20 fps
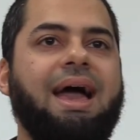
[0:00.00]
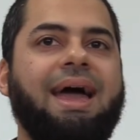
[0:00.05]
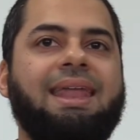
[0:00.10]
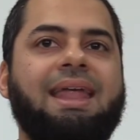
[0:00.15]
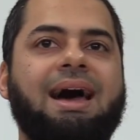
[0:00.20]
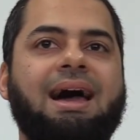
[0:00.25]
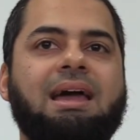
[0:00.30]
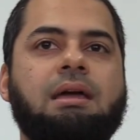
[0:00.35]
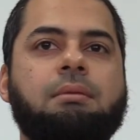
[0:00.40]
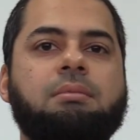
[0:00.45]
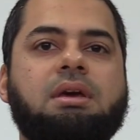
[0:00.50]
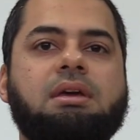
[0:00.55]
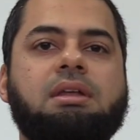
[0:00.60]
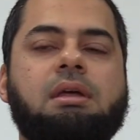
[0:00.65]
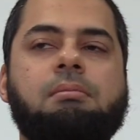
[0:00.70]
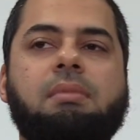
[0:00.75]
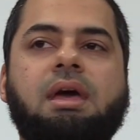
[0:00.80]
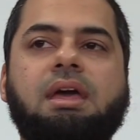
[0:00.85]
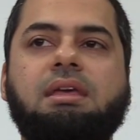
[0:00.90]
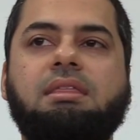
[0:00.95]
and I am going
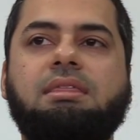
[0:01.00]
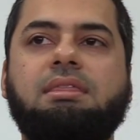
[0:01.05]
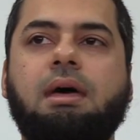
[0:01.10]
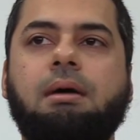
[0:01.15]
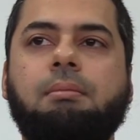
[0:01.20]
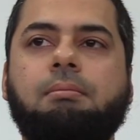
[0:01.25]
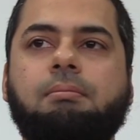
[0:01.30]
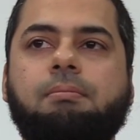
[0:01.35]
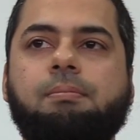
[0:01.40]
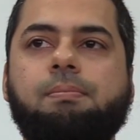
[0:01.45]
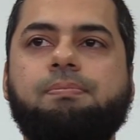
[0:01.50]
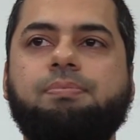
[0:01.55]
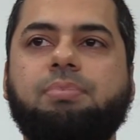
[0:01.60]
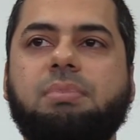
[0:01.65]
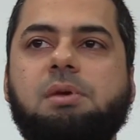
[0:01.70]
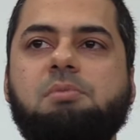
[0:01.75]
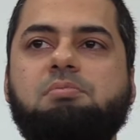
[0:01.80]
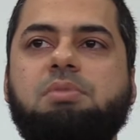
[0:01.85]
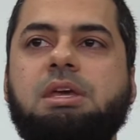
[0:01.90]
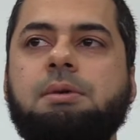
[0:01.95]
to make them
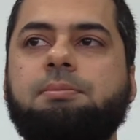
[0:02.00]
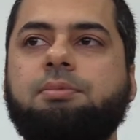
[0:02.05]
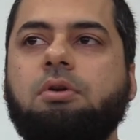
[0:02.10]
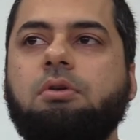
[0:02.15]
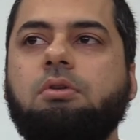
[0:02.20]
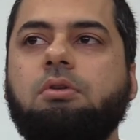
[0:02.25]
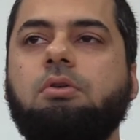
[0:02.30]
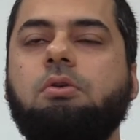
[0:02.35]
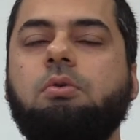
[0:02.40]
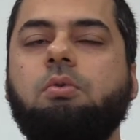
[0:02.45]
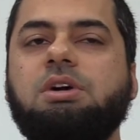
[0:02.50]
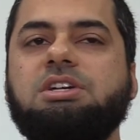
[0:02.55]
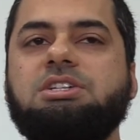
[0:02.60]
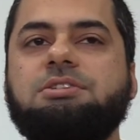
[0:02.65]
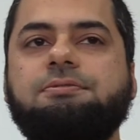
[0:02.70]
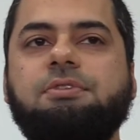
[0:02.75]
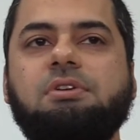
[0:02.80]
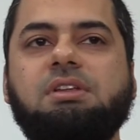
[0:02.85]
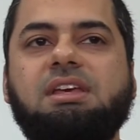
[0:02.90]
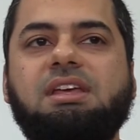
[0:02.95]
people who
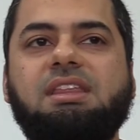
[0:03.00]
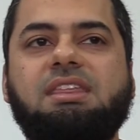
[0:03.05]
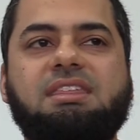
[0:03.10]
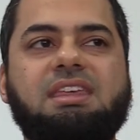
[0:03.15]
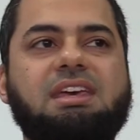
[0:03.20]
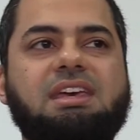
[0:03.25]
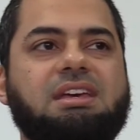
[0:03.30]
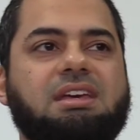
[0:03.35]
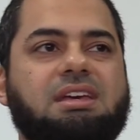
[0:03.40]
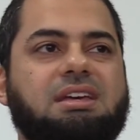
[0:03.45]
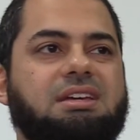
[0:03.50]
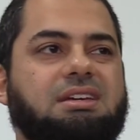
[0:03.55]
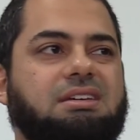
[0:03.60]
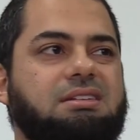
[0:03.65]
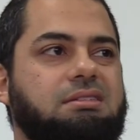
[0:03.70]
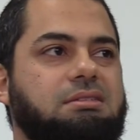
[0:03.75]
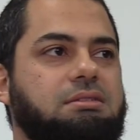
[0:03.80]
wishfully think.